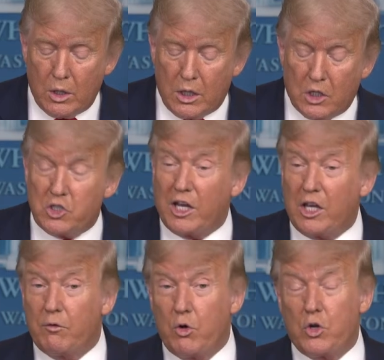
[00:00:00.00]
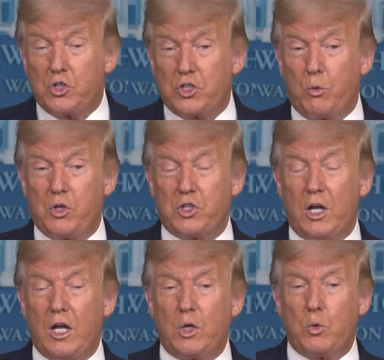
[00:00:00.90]
the executive orders that we
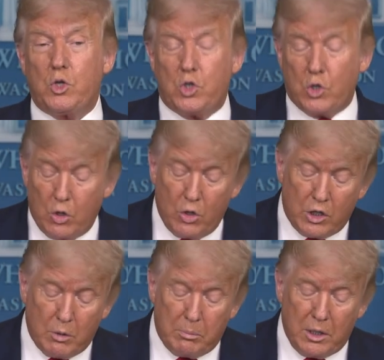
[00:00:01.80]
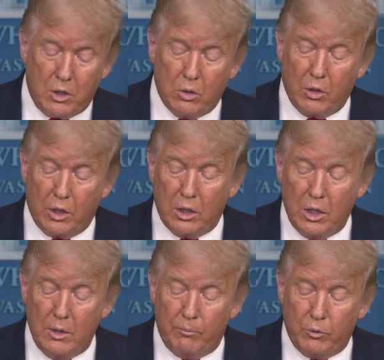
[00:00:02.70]
signed, which are going to be doing
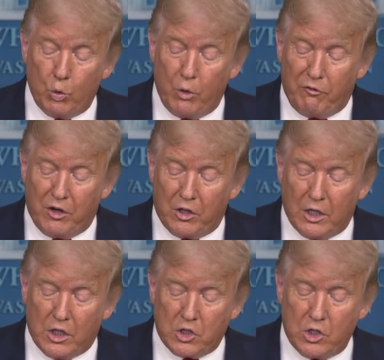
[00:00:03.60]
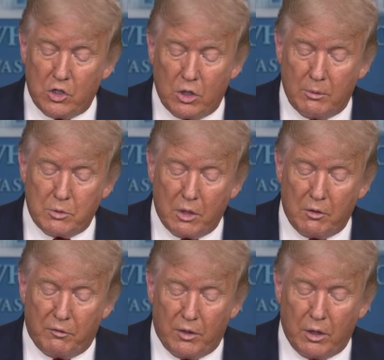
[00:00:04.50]
terrific things in terms
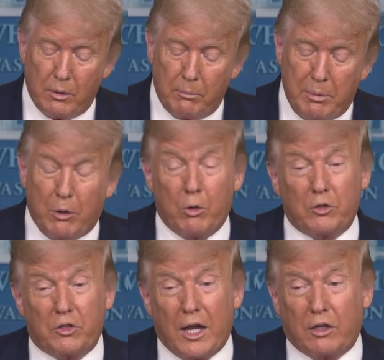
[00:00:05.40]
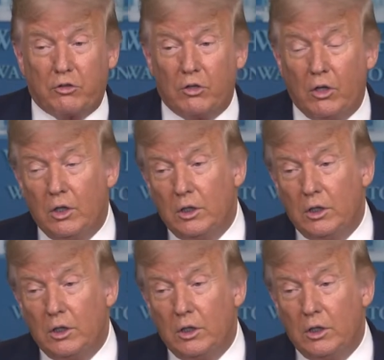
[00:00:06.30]
of uh, payroll tax